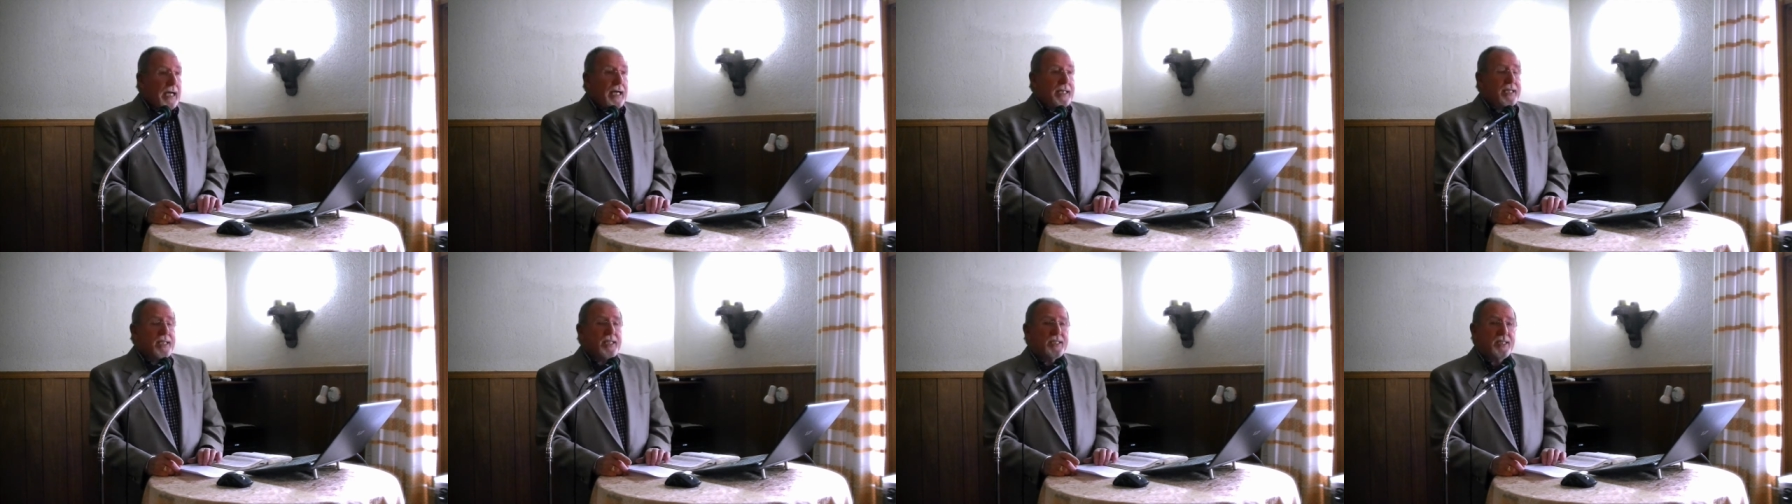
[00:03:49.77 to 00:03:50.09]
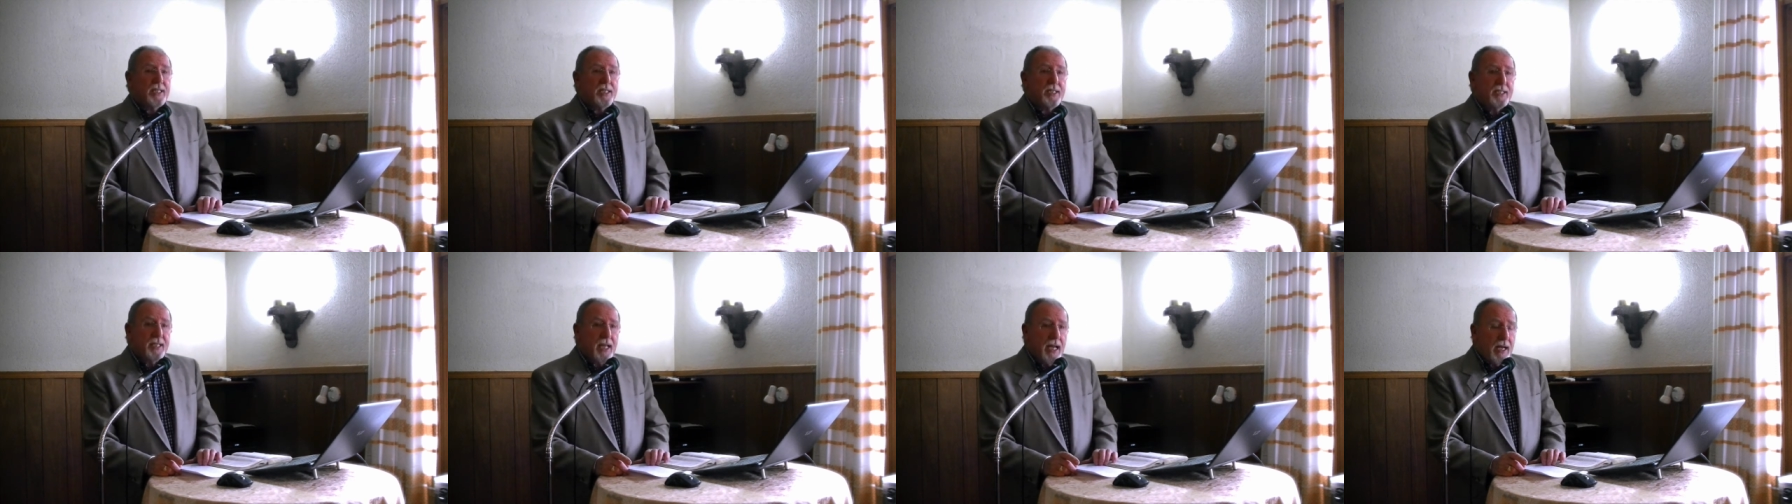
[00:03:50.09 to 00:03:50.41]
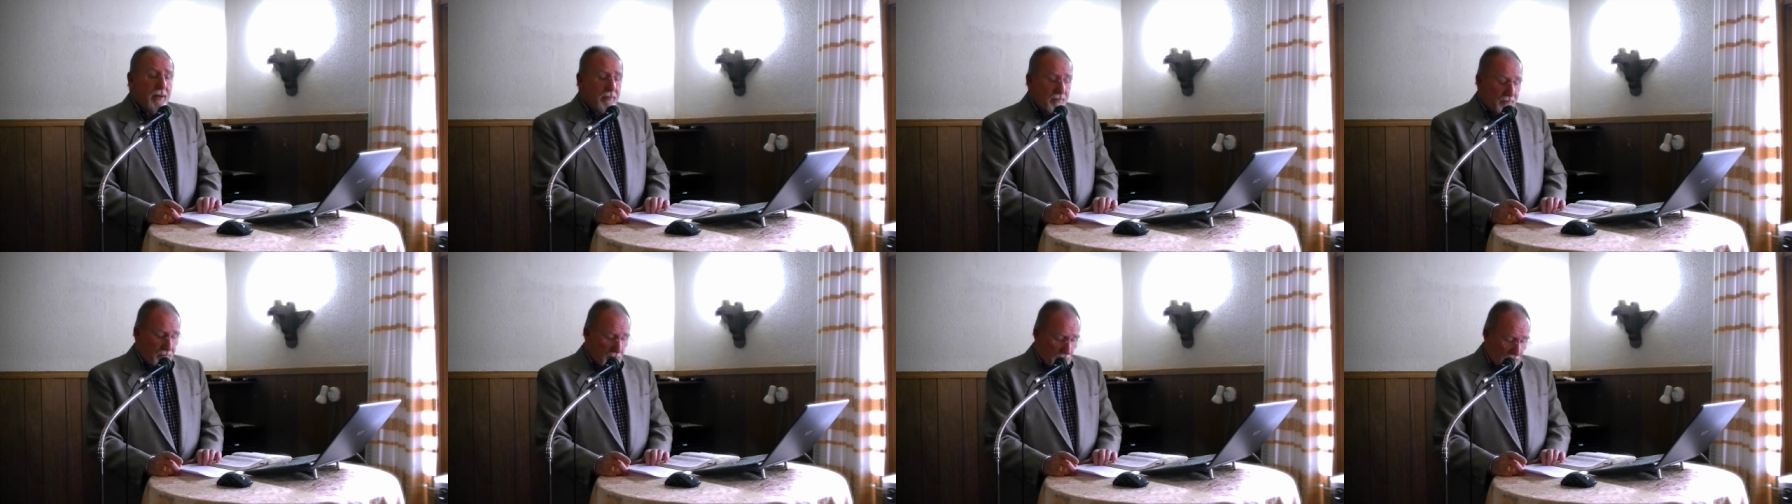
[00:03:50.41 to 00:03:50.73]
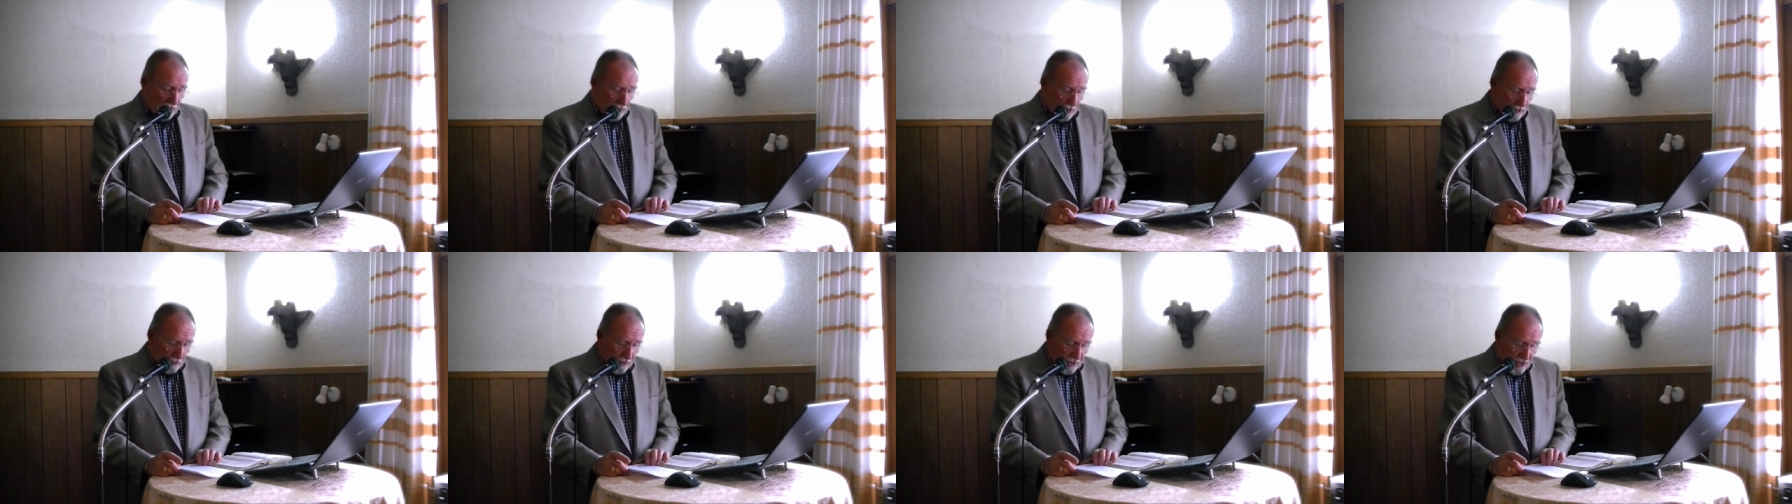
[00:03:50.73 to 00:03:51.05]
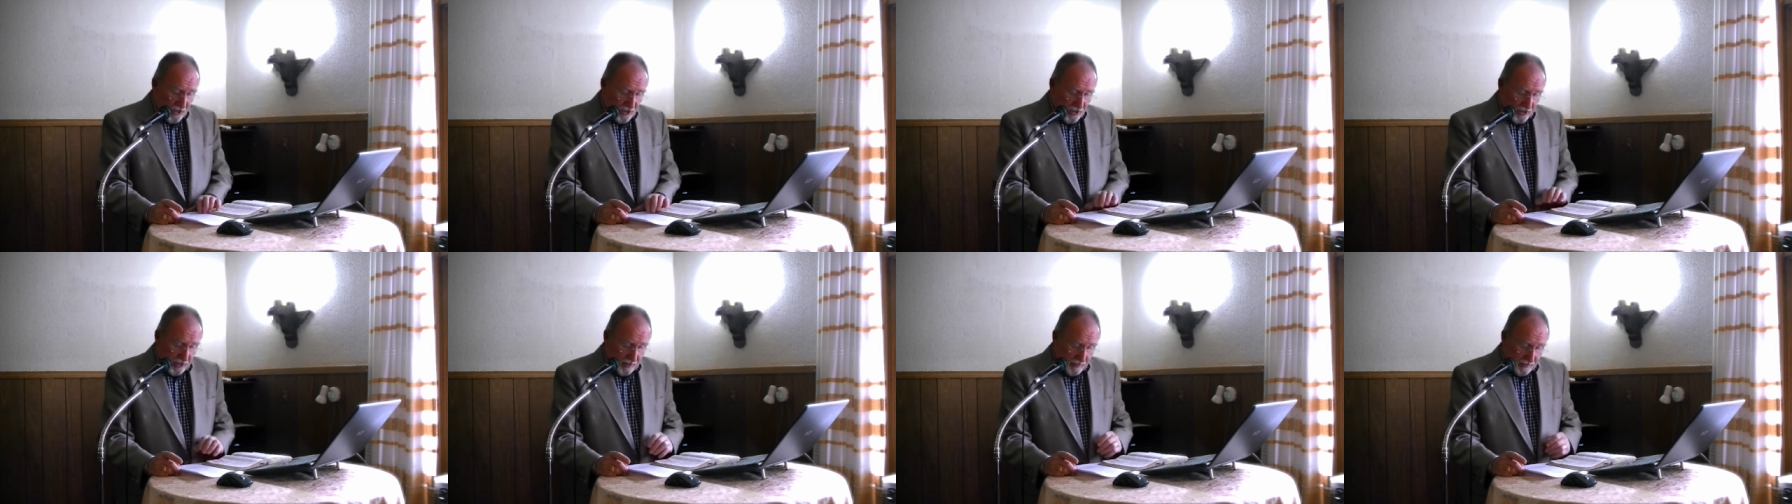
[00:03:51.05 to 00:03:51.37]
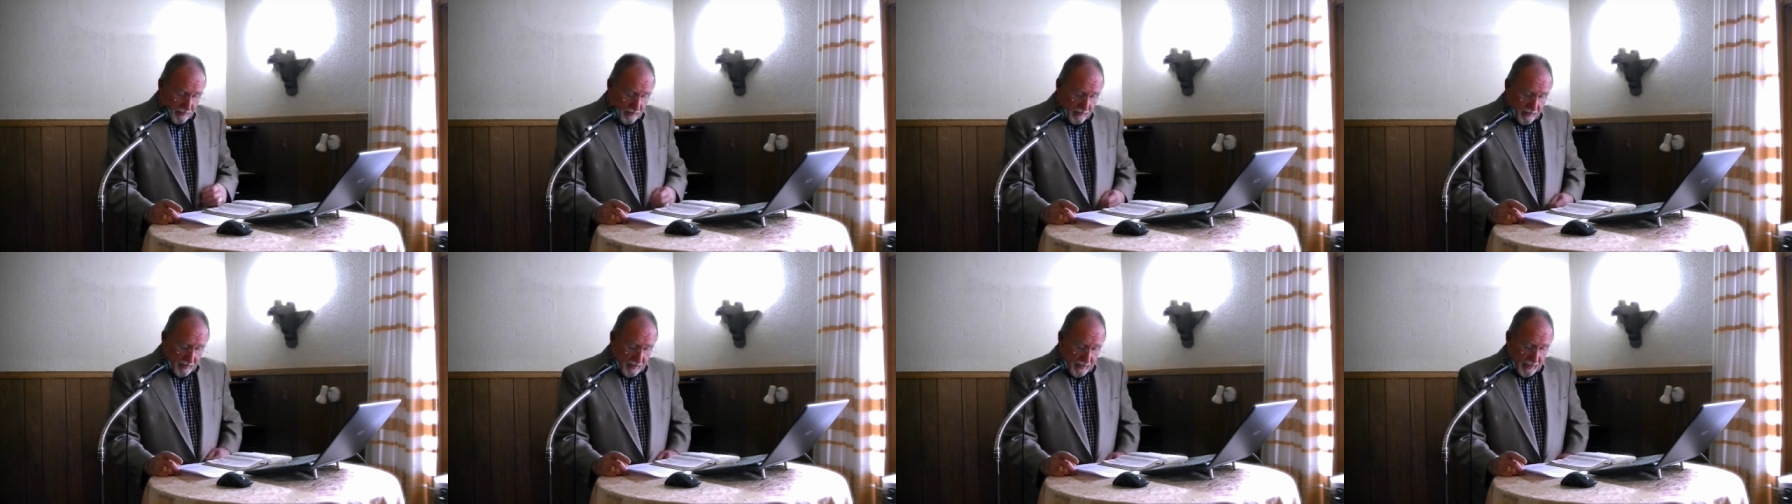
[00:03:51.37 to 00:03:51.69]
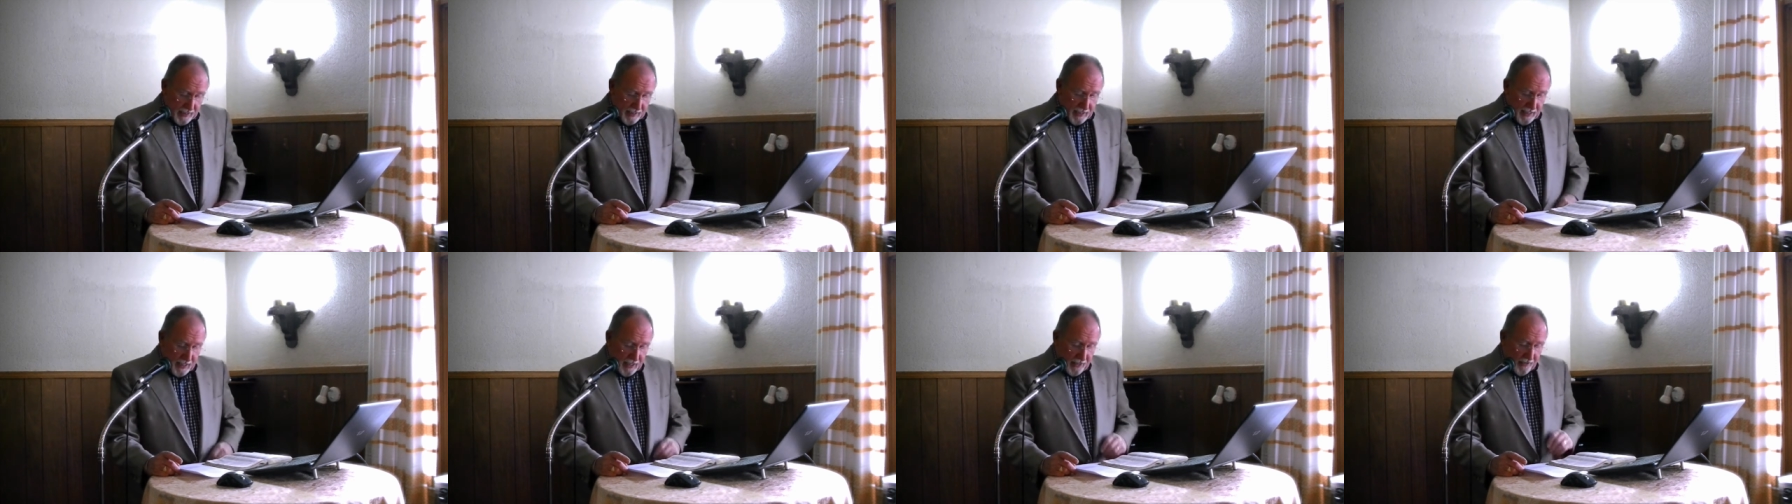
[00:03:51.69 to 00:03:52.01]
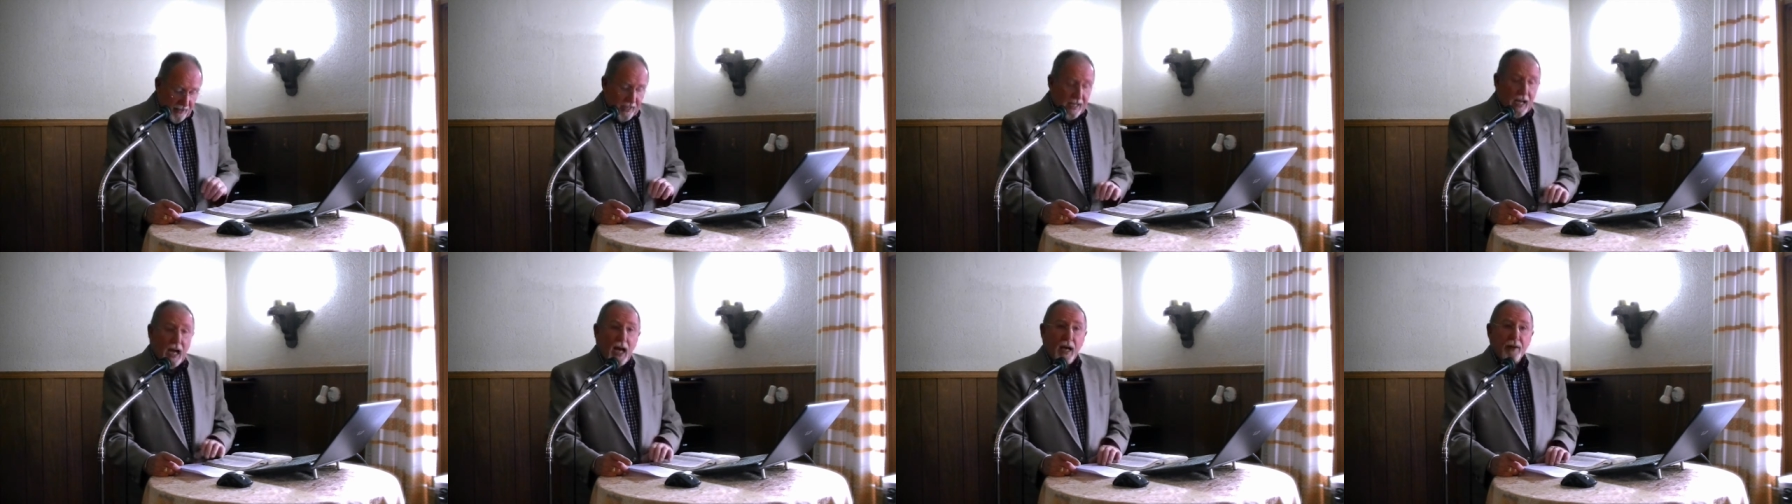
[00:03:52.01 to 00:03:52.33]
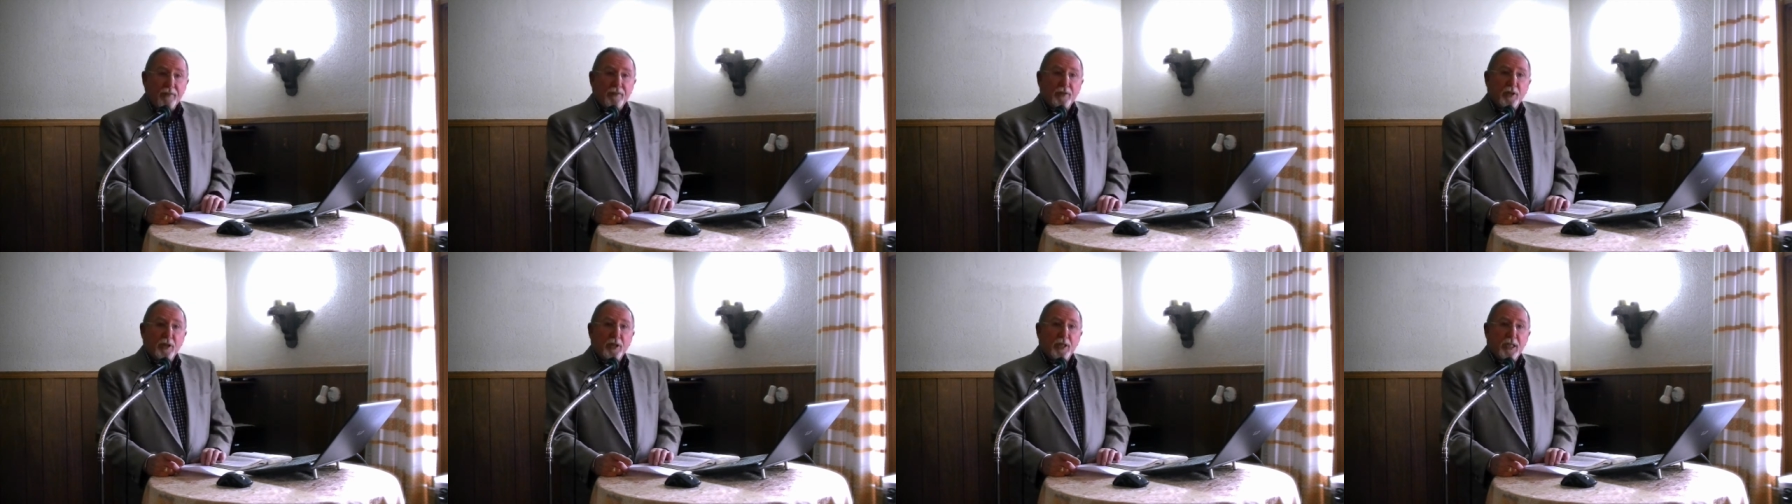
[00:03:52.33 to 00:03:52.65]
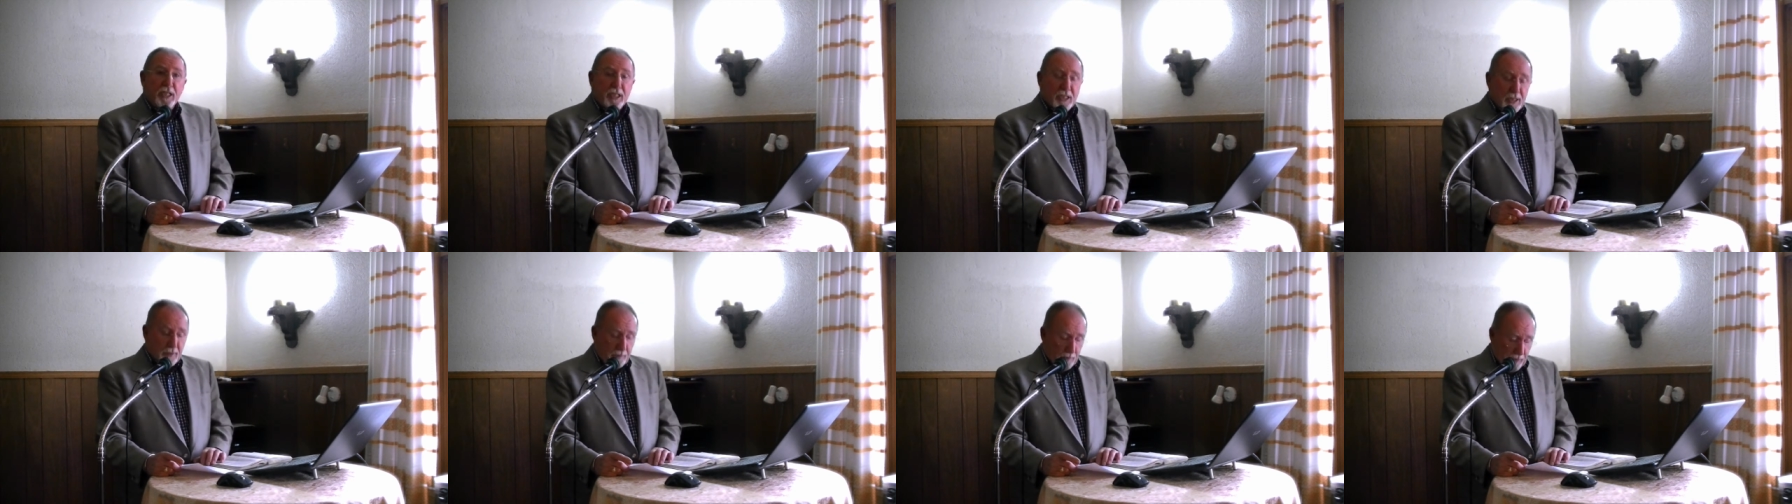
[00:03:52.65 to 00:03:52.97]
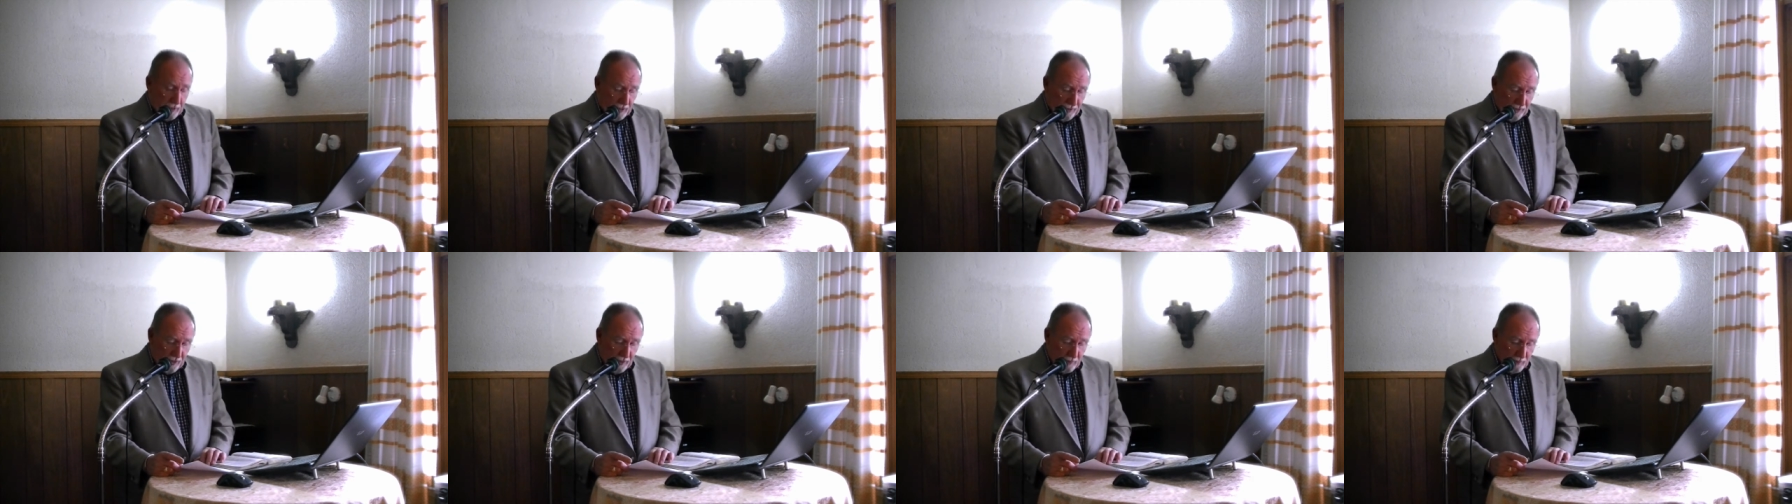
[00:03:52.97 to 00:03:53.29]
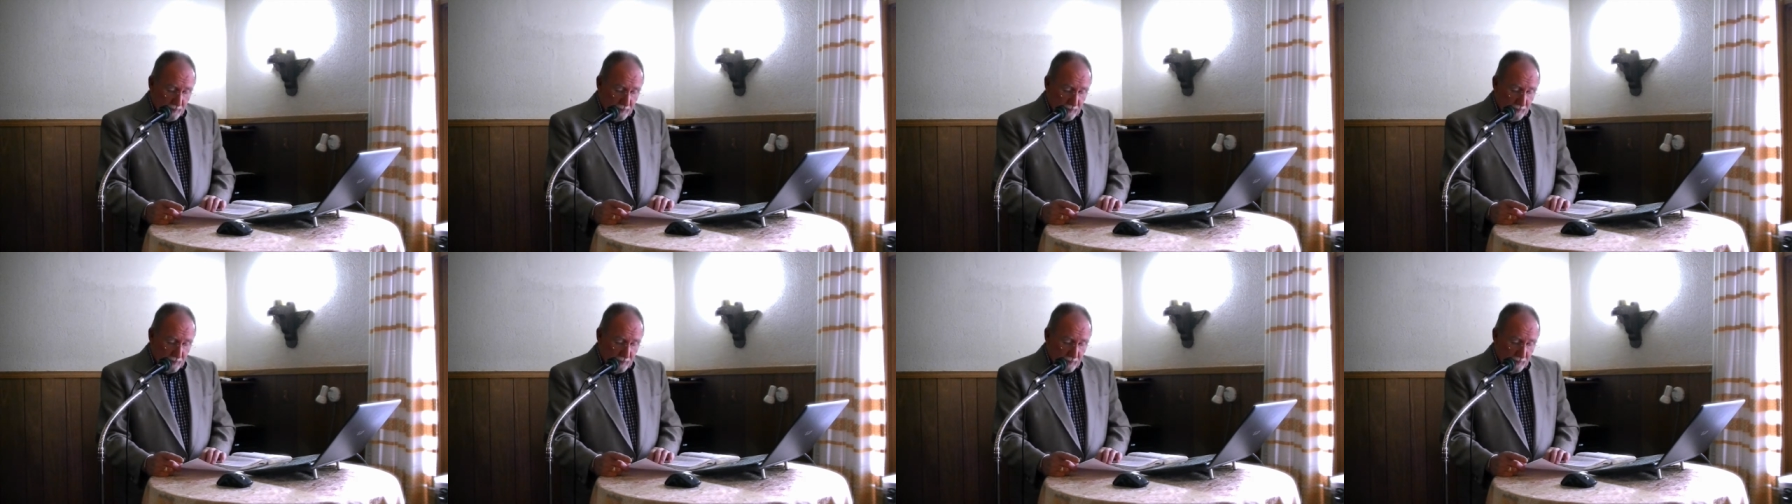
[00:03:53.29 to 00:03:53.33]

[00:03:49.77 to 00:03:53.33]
And it's the same for the Christian. They have to discipline